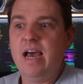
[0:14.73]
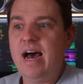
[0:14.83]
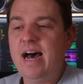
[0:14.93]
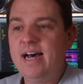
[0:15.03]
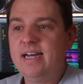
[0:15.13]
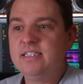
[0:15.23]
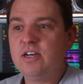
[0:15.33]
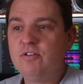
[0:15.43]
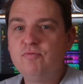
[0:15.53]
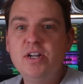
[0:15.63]
and
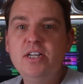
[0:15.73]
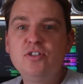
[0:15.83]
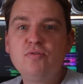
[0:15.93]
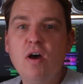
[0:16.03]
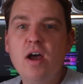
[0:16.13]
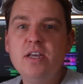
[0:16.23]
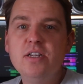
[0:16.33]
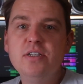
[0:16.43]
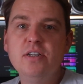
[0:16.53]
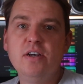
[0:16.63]
I'd really try
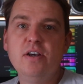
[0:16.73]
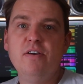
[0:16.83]
and